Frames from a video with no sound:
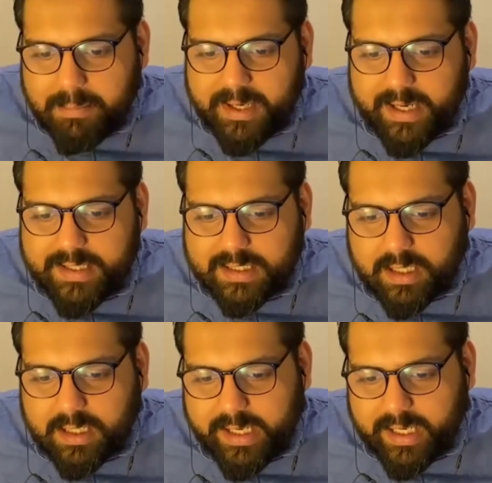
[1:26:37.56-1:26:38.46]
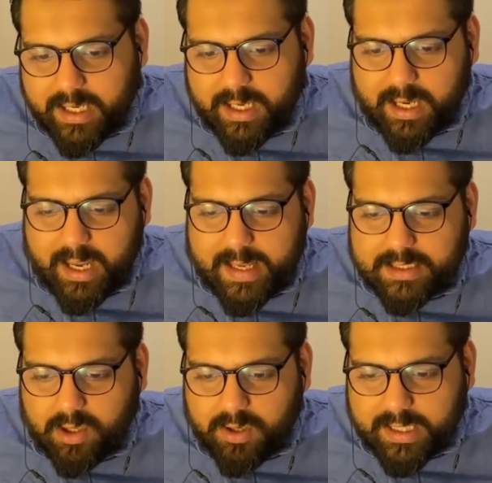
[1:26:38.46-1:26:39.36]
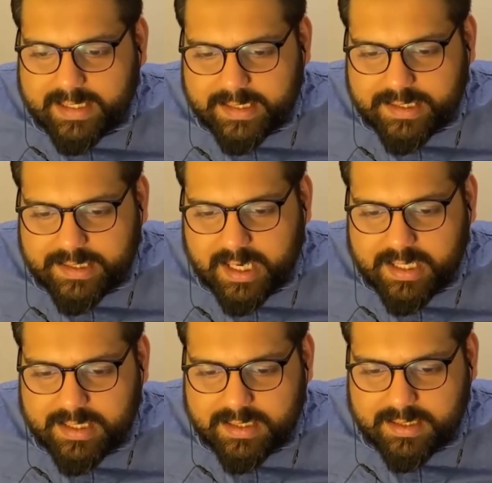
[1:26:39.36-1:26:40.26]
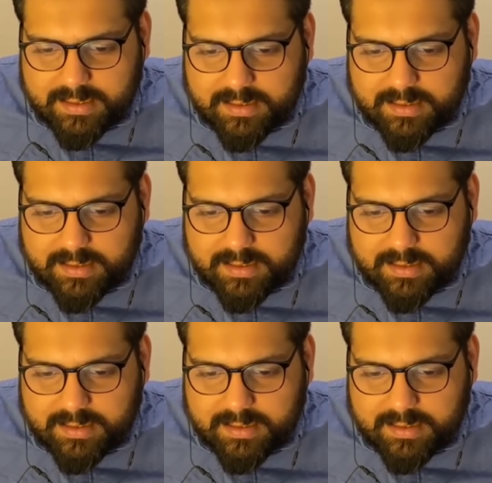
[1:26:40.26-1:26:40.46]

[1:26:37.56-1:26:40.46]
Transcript: but it's clean as long as it stays